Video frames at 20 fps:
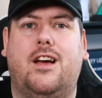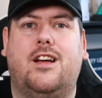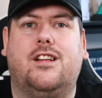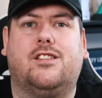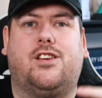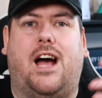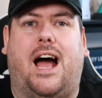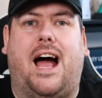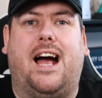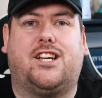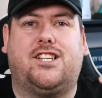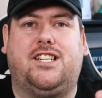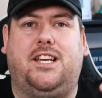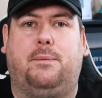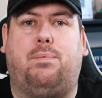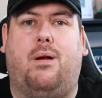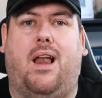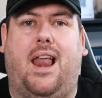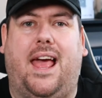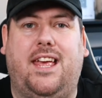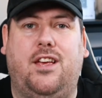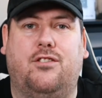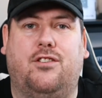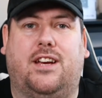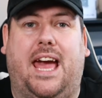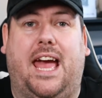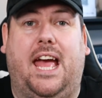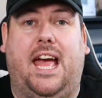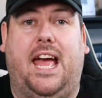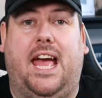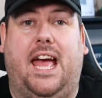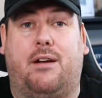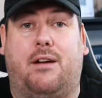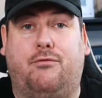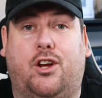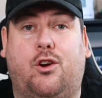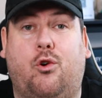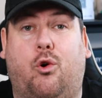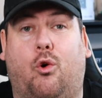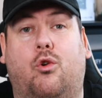to actually play your games and
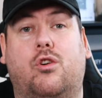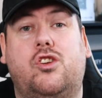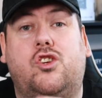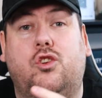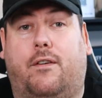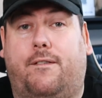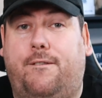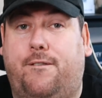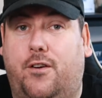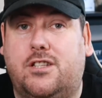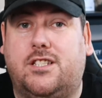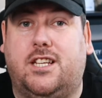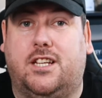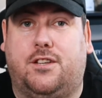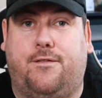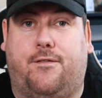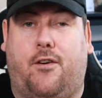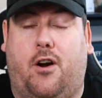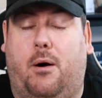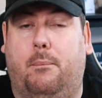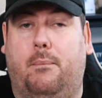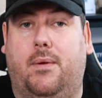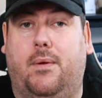record your footage from.